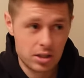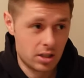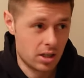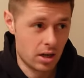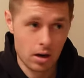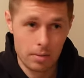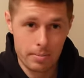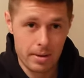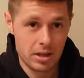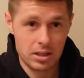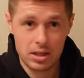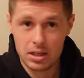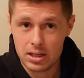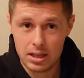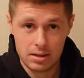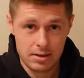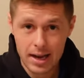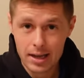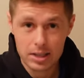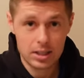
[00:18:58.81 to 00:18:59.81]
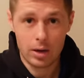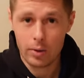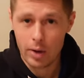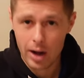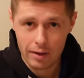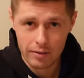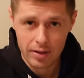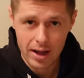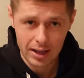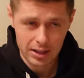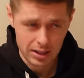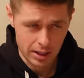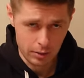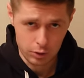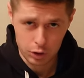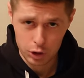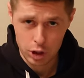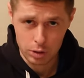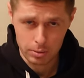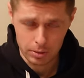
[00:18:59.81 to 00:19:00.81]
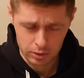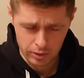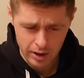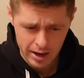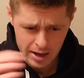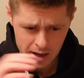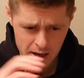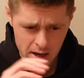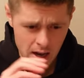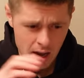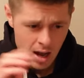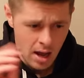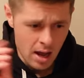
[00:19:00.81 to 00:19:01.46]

So I basically said, yes, I'll have that. And it's tubeless ready.